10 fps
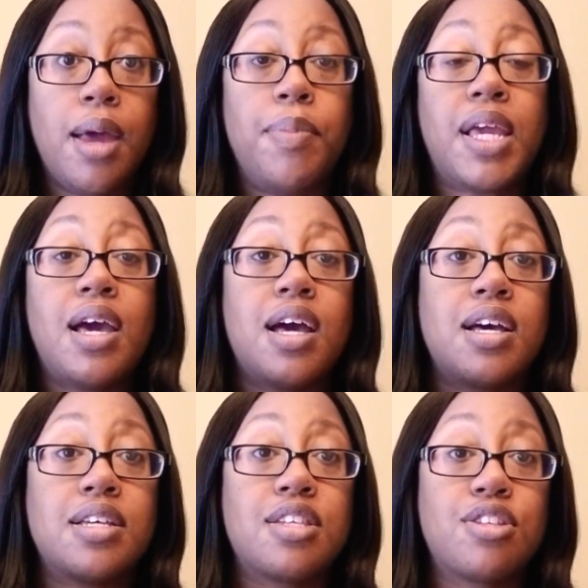
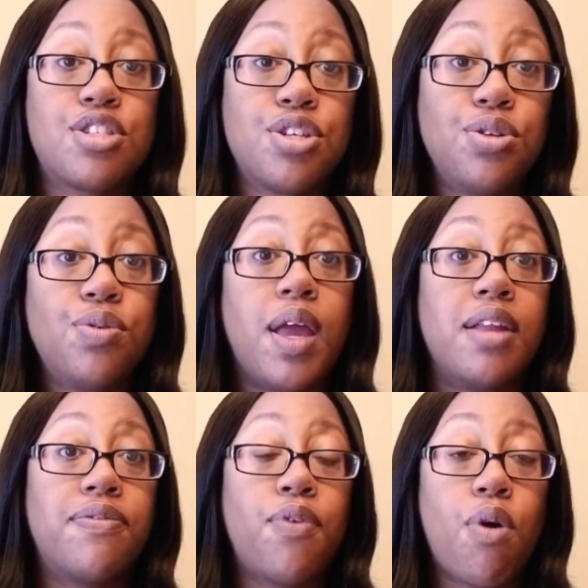Because 2
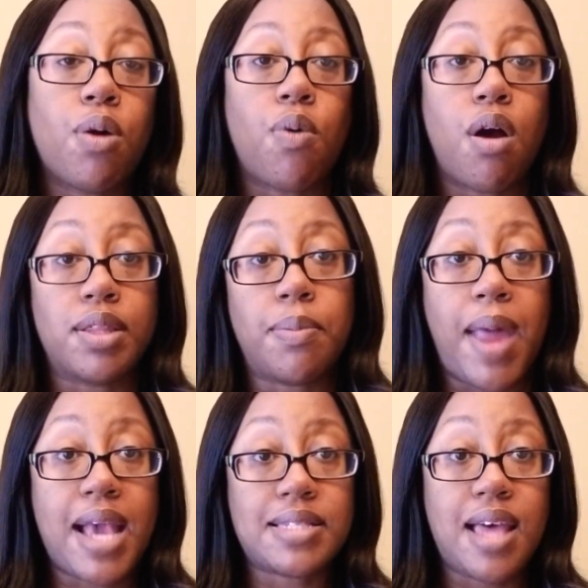and 4 were on the
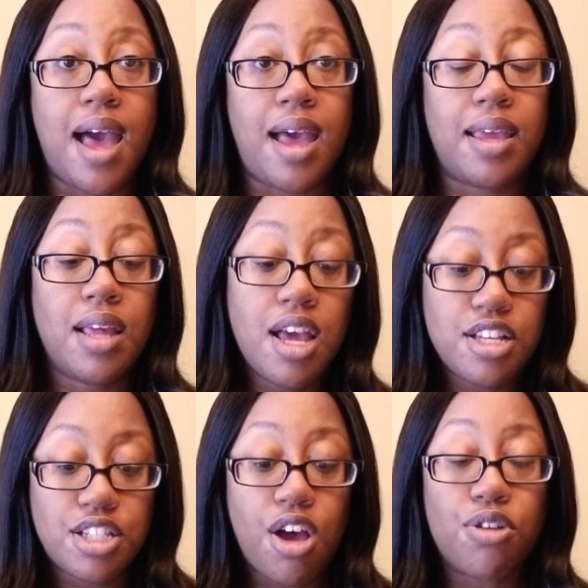back side.
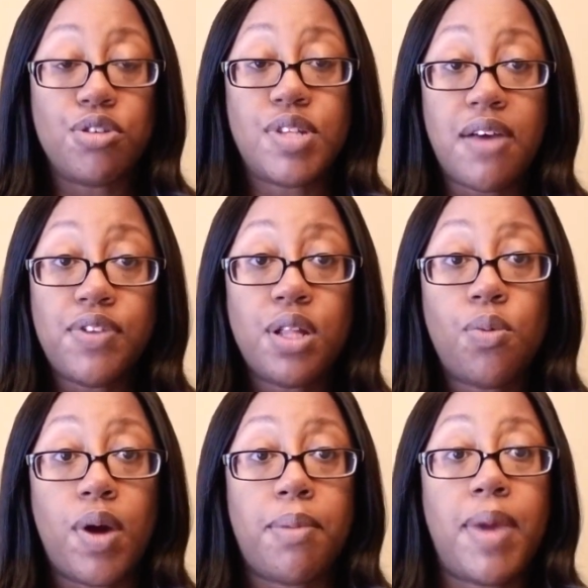So you definitely
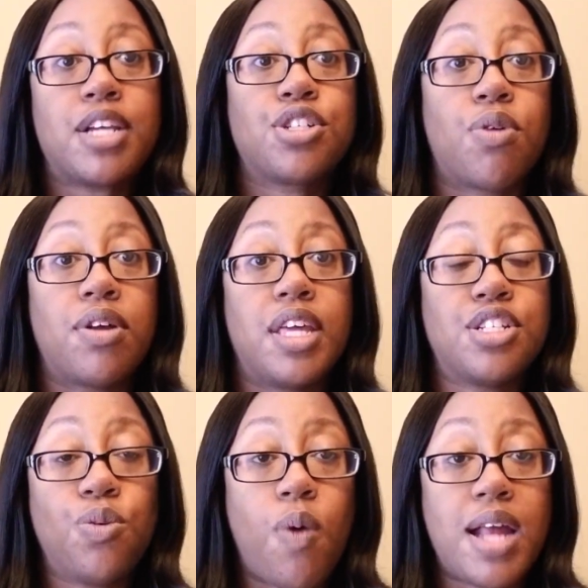want to make sure
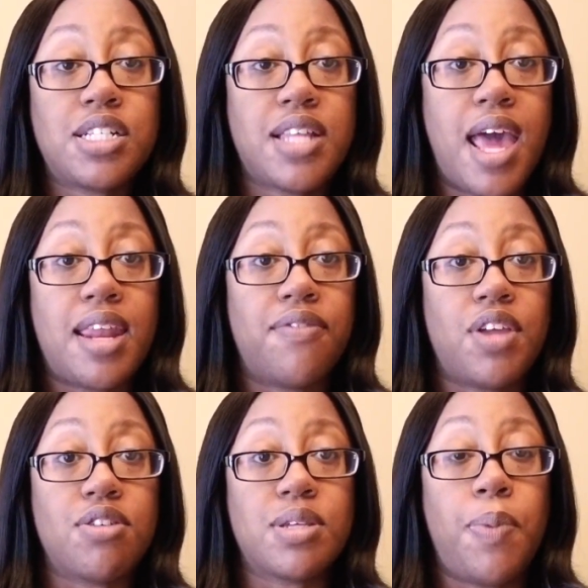that you watch that if
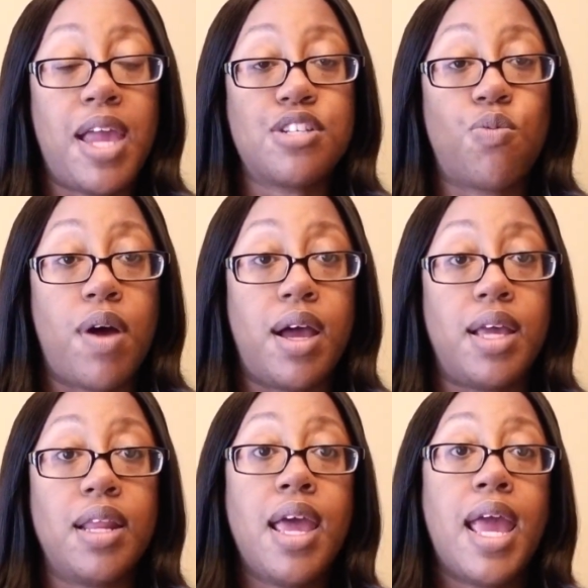there's a page
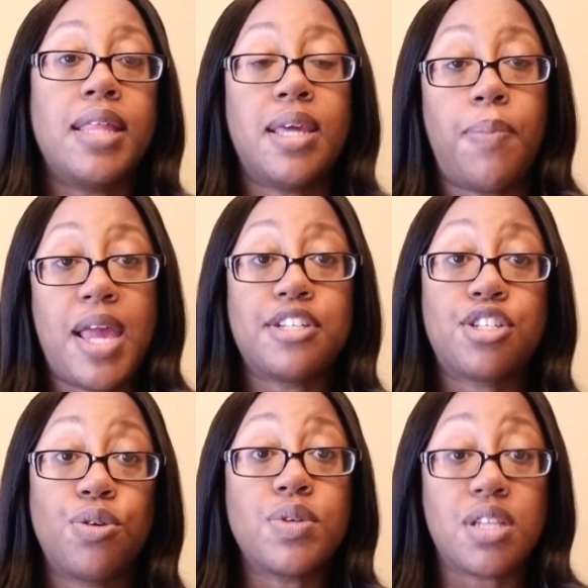1 and then page
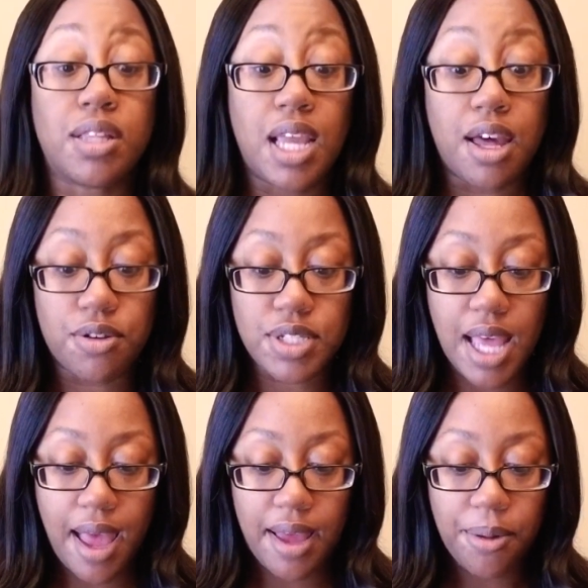2 is on the other
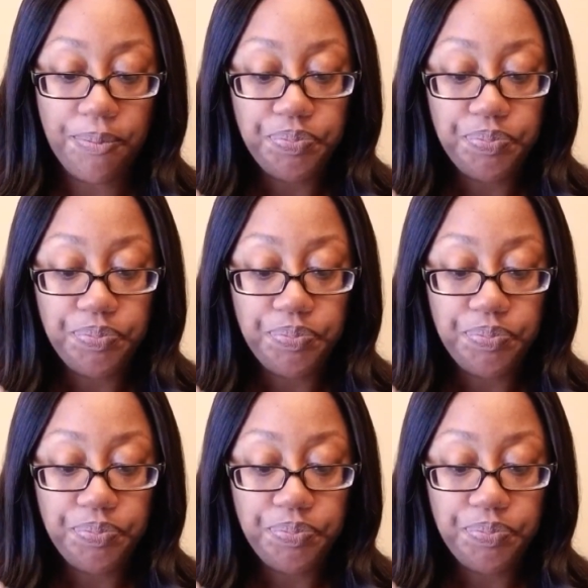side.